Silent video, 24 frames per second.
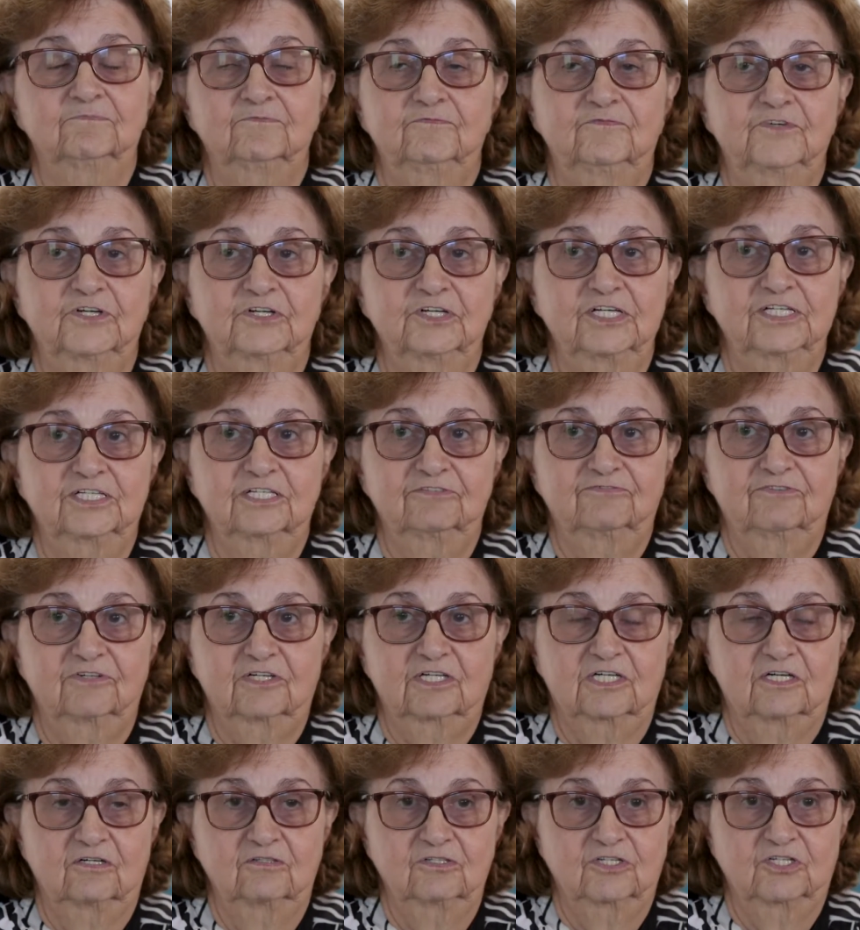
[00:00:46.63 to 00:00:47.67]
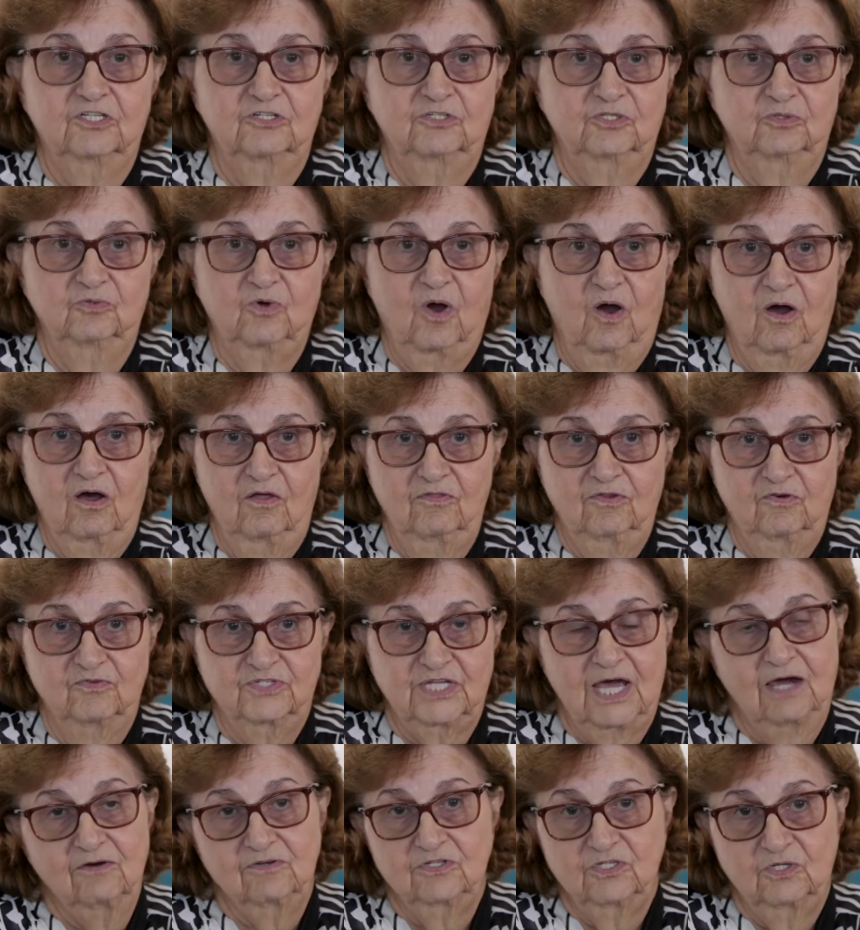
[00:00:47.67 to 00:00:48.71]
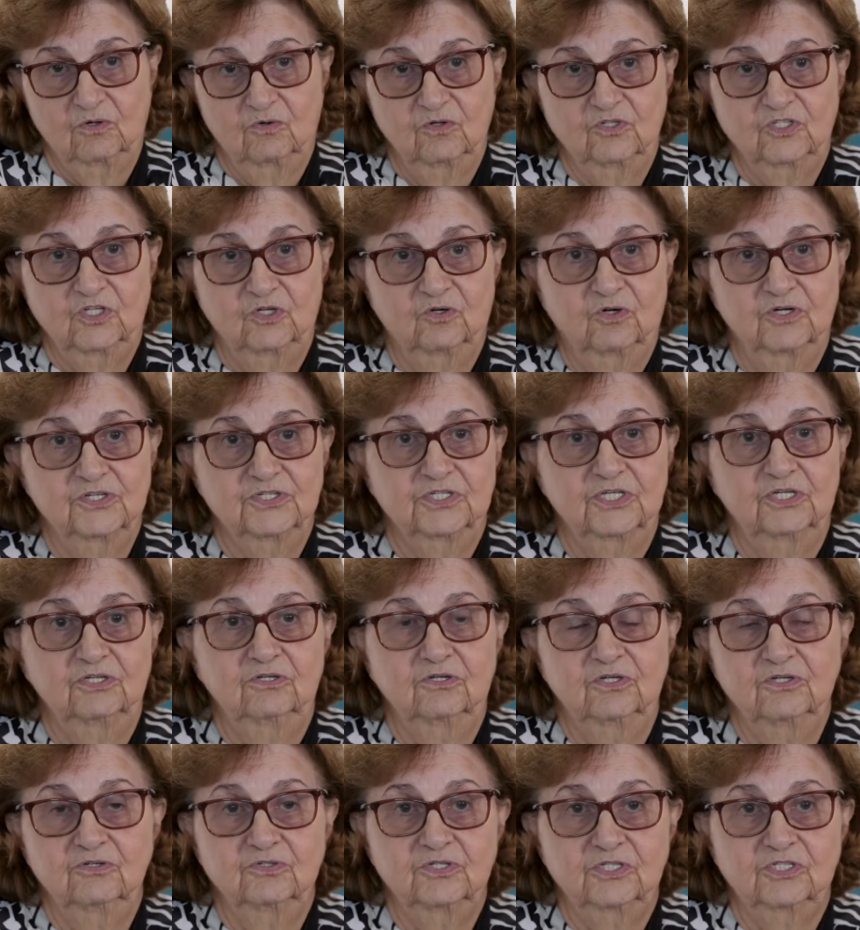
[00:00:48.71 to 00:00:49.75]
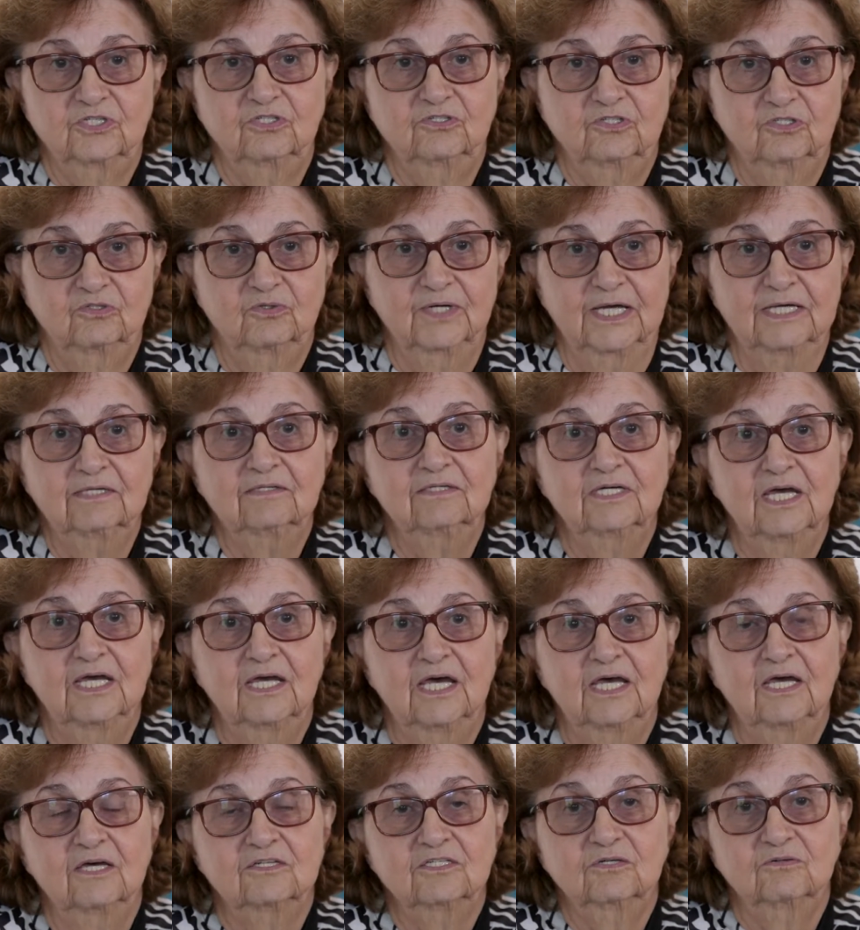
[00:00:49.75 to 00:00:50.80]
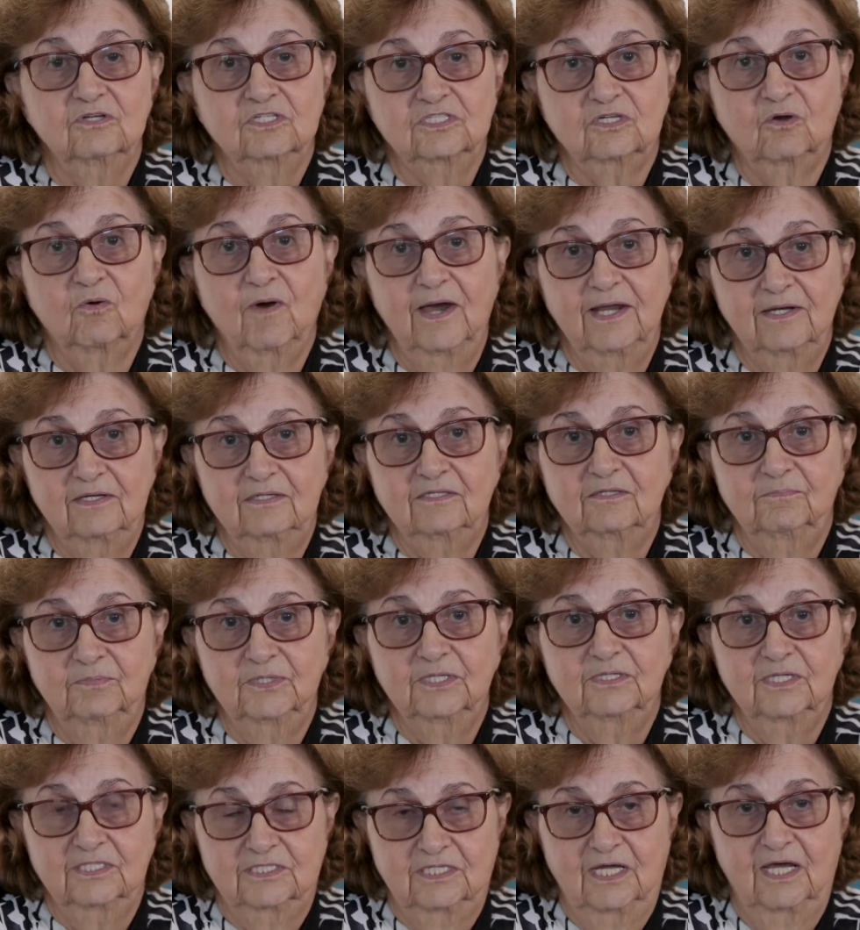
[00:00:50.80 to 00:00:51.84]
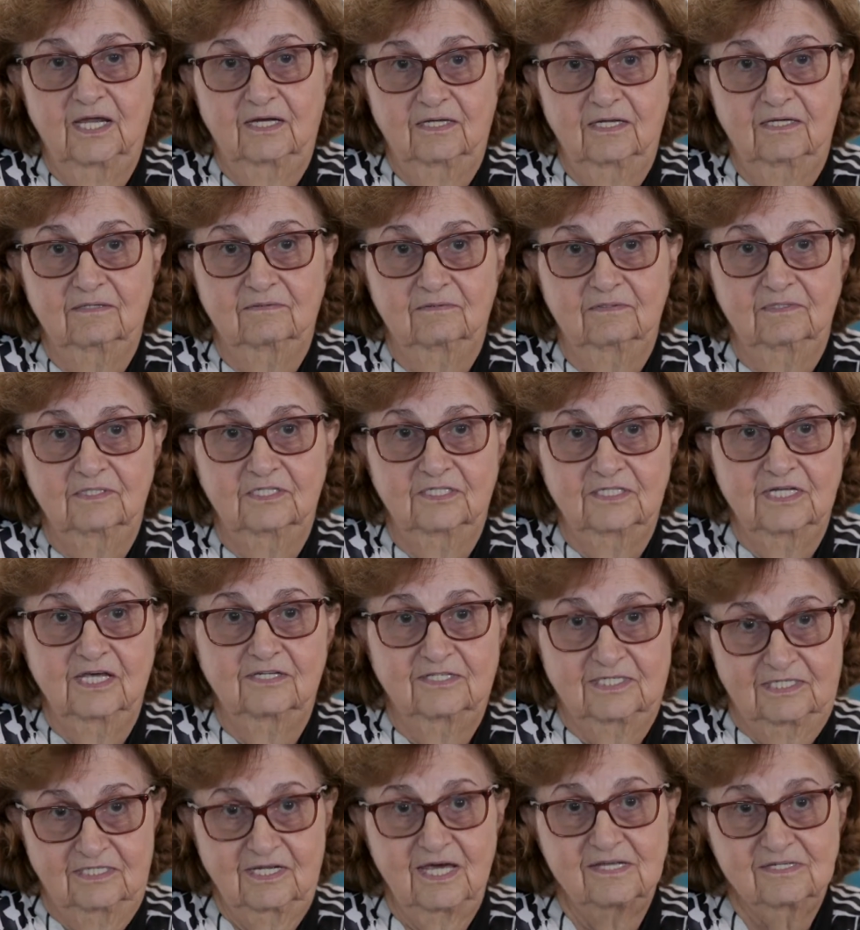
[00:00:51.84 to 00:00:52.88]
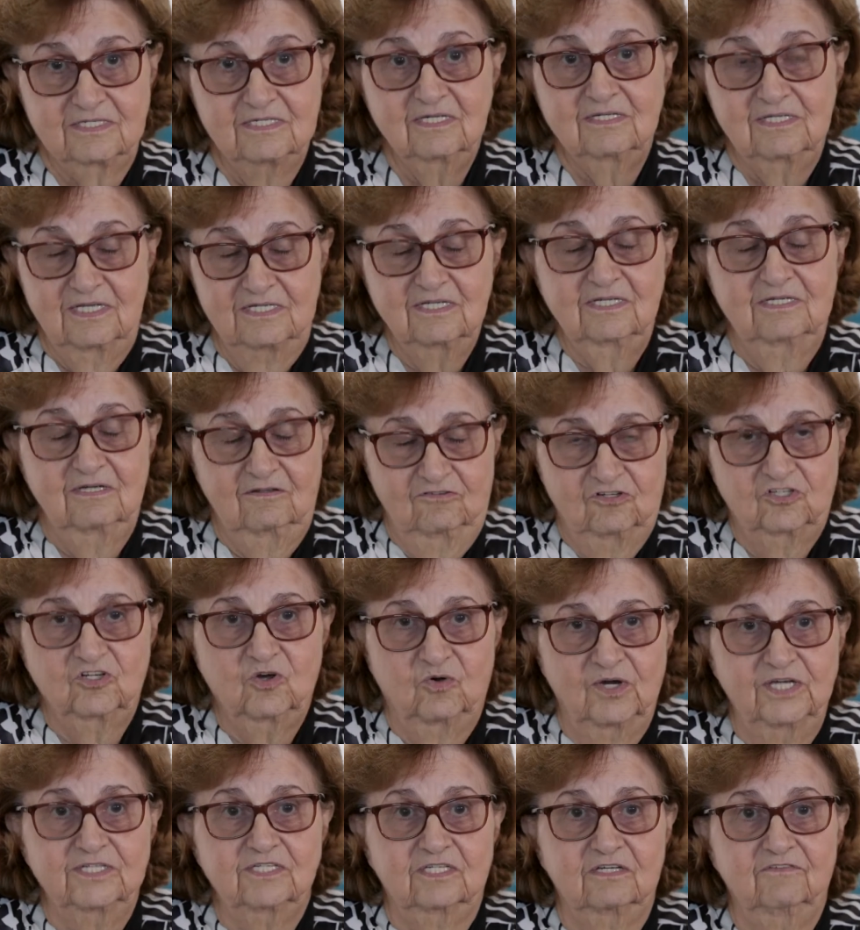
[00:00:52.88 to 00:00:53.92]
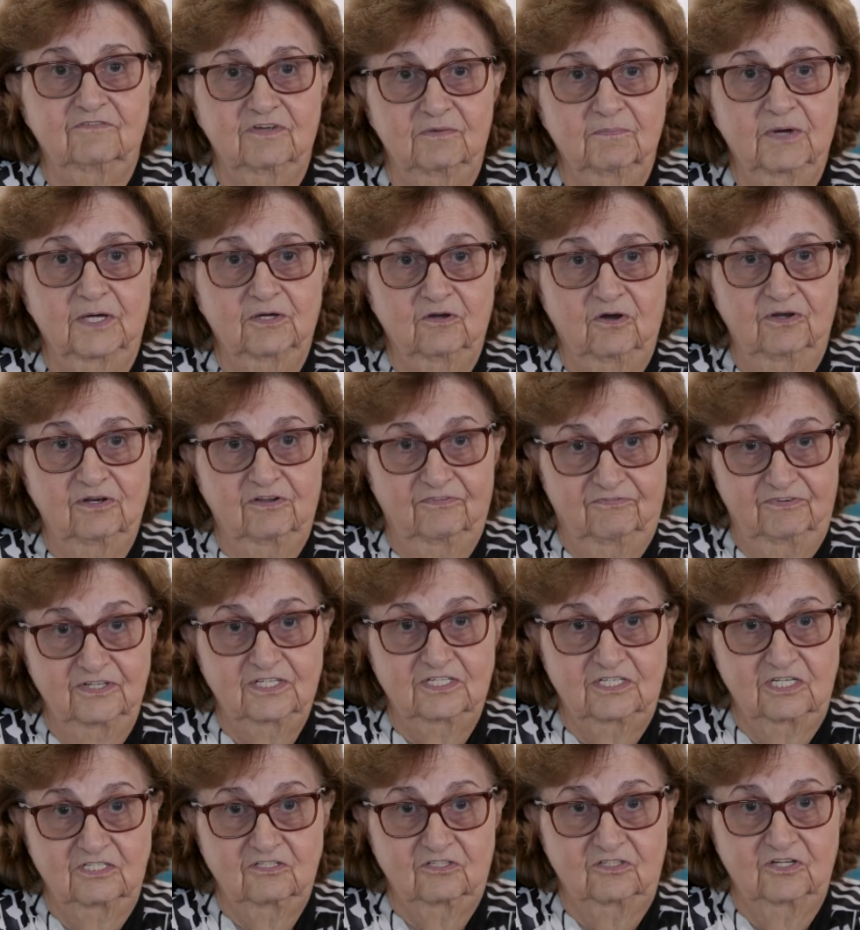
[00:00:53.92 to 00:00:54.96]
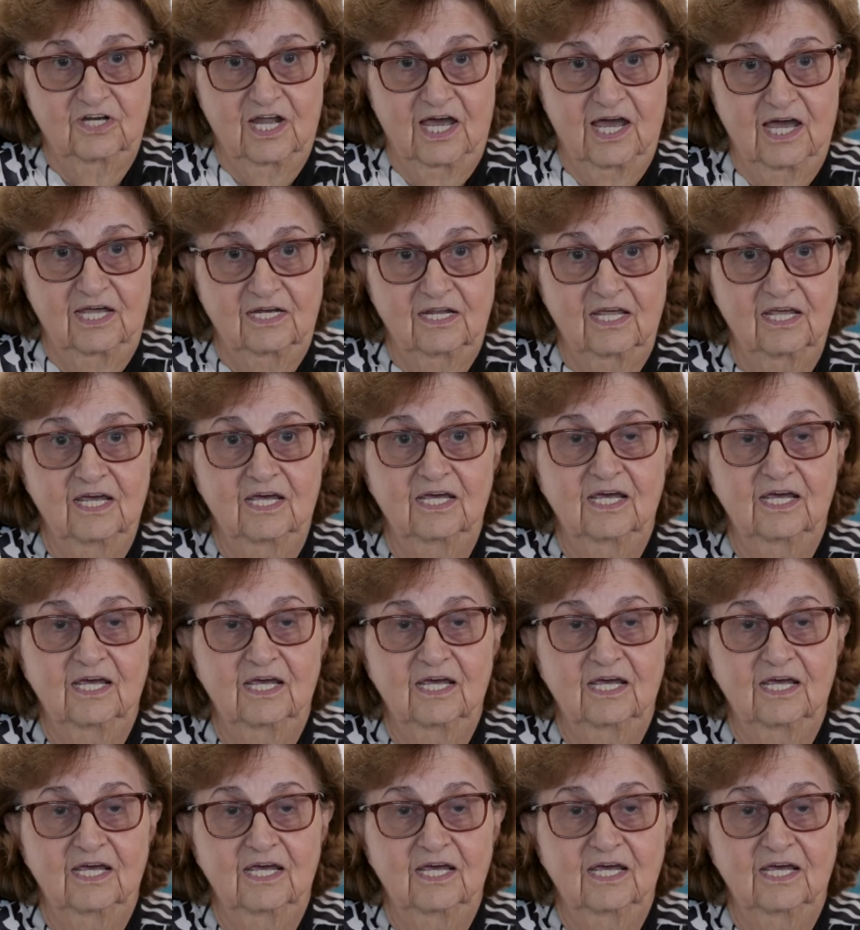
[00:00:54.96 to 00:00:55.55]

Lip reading: very difficult to do all those household chores that you're used to doing. So it's quite debilitating. It isn't a choice of am I going to fix this or not.